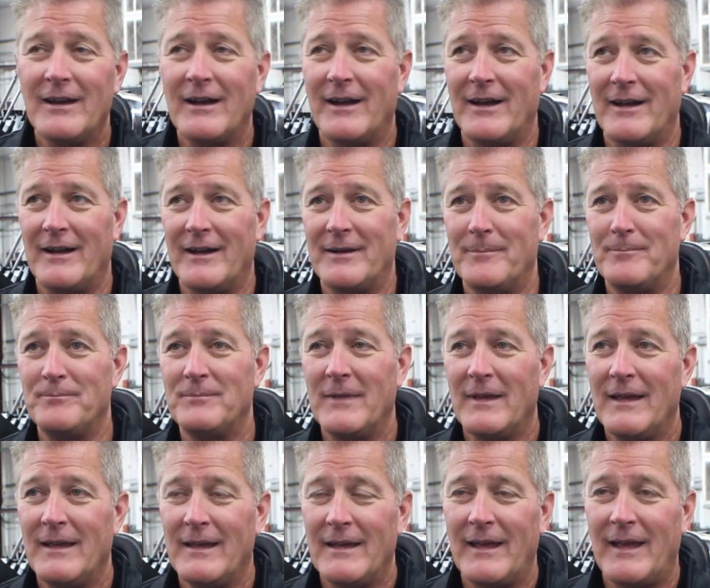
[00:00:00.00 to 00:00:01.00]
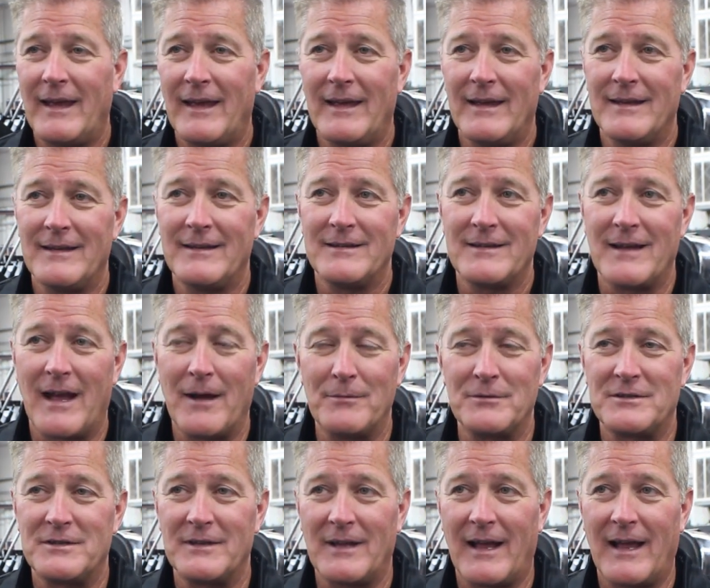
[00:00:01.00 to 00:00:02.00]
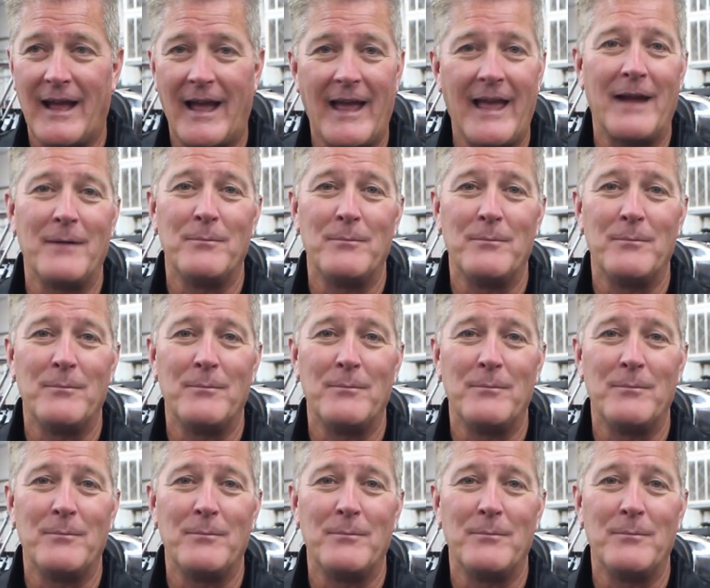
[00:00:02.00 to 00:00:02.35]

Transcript: Um, and I was I